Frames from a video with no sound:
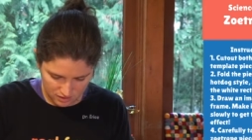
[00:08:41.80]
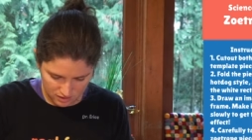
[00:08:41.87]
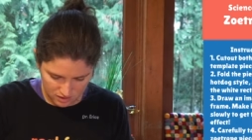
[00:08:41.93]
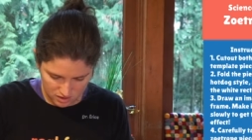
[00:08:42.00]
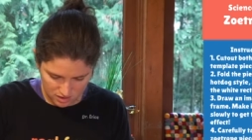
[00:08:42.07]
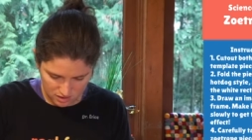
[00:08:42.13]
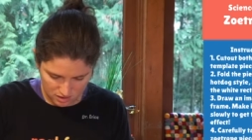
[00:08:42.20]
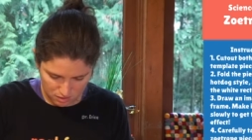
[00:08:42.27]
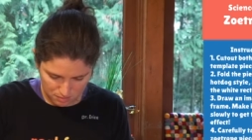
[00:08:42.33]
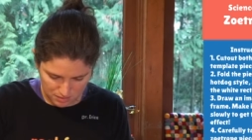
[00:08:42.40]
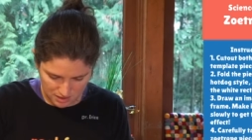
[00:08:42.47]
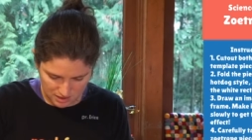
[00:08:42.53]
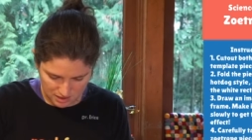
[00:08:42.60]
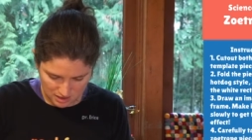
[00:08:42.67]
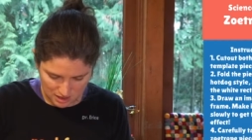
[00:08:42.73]
Just a little
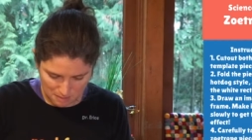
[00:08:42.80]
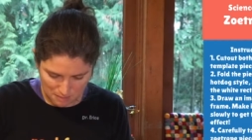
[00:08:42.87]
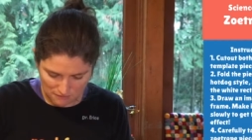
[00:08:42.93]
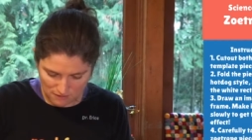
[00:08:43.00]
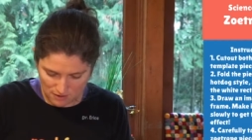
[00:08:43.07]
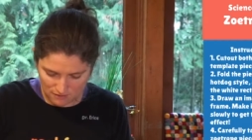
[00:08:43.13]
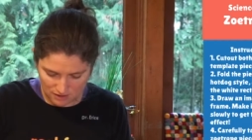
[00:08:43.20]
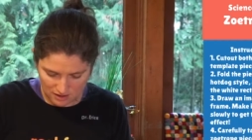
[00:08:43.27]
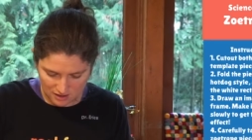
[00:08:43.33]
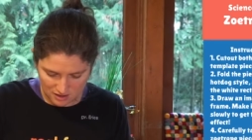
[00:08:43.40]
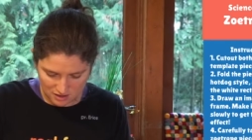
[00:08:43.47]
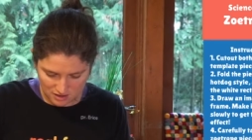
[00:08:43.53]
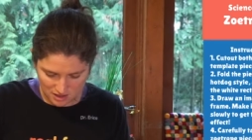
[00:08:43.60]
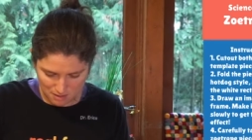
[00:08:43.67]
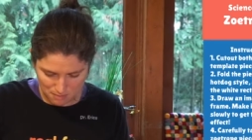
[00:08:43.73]
piece of tape. If you have
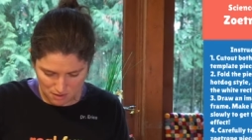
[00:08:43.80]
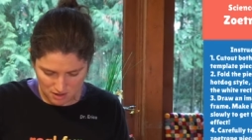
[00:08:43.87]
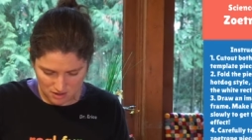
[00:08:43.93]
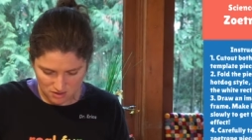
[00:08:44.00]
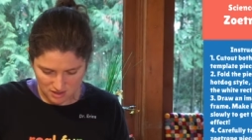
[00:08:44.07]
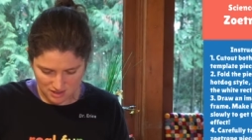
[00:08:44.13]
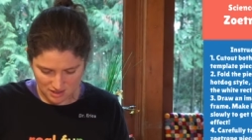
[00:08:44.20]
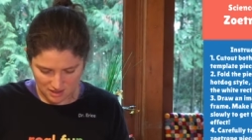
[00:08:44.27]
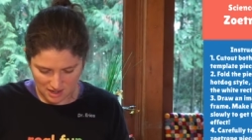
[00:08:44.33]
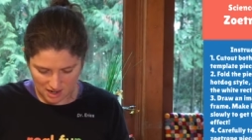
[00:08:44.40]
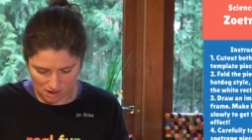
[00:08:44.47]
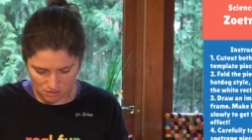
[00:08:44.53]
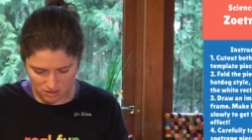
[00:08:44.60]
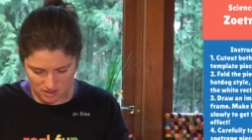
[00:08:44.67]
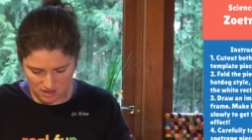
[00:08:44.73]
clear tape, you can do this on the
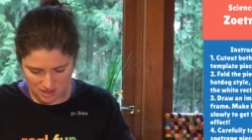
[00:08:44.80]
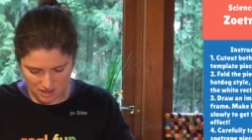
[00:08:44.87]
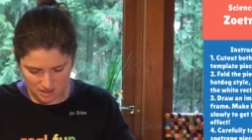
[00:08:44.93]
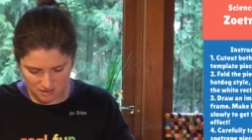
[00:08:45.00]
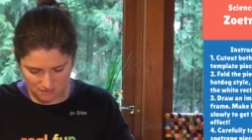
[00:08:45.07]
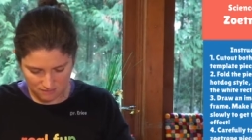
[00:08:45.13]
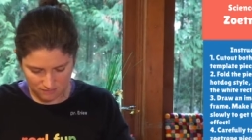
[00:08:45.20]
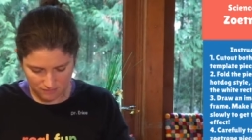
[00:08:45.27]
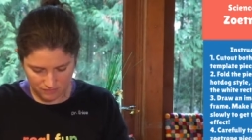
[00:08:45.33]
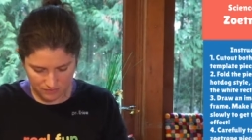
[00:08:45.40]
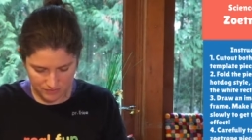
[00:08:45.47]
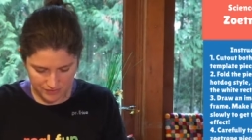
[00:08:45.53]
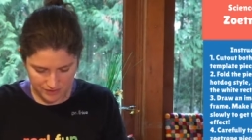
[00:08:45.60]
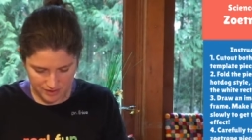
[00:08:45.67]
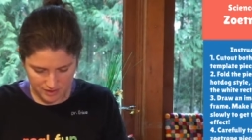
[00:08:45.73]
outside.
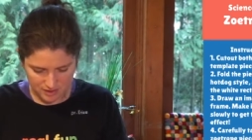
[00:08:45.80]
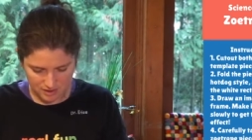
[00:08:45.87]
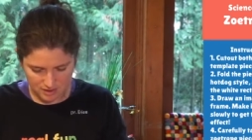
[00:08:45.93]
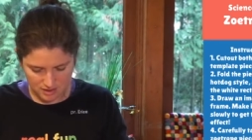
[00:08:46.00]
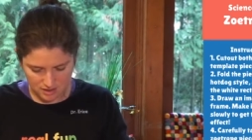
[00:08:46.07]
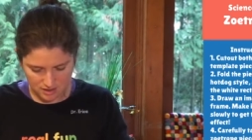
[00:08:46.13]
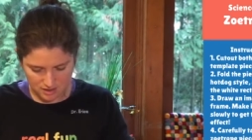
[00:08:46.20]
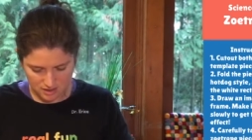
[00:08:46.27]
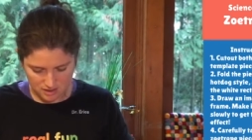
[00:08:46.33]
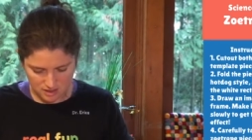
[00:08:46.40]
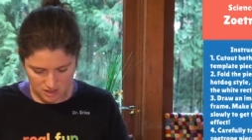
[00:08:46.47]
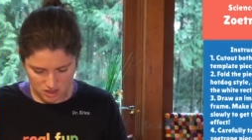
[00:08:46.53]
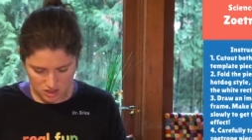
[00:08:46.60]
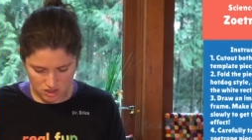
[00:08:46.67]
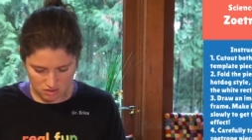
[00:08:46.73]
I
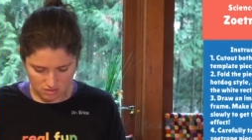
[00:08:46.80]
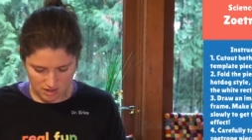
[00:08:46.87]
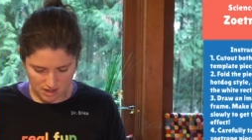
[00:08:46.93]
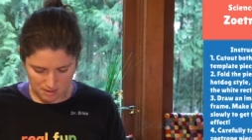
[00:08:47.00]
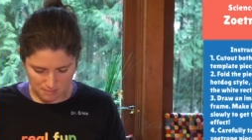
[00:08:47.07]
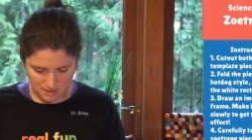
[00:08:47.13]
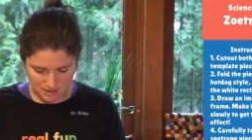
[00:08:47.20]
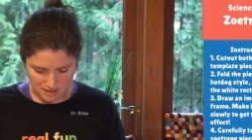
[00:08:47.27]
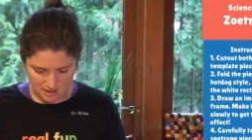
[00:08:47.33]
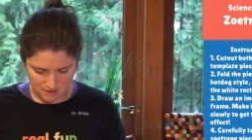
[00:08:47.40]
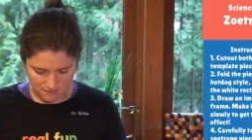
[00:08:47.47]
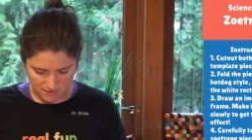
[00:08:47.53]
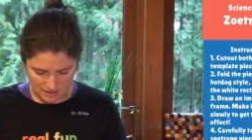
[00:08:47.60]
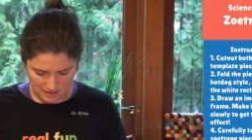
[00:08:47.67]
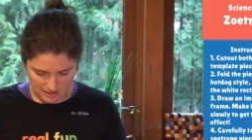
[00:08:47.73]
just don't happen to
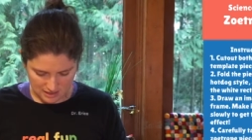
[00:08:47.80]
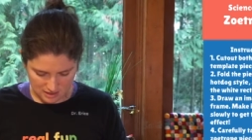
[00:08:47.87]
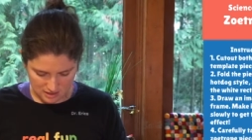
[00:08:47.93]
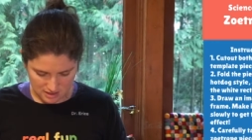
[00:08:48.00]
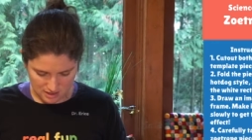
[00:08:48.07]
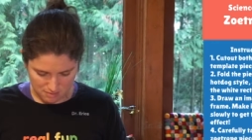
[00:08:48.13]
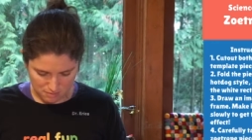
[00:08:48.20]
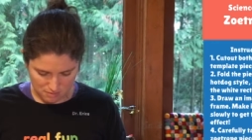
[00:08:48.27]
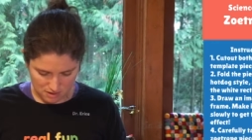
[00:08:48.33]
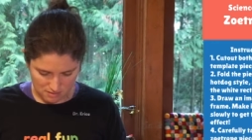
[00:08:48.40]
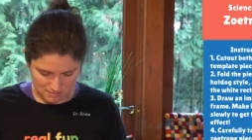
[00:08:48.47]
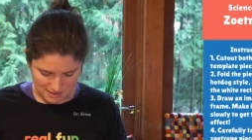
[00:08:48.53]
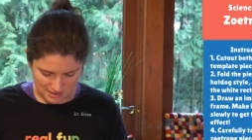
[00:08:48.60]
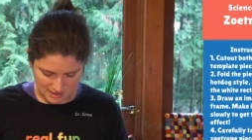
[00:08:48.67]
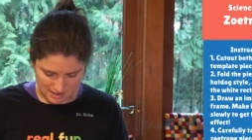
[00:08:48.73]
have the clear tape with
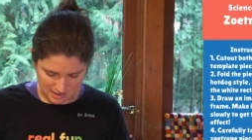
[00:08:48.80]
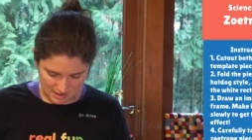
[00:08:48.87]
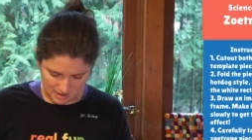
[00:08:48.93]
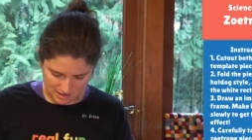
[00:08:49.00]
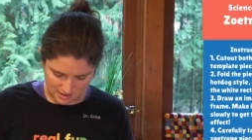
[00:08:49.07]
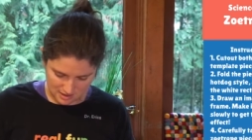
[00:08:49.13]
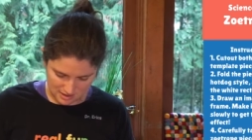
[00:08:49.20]
me today.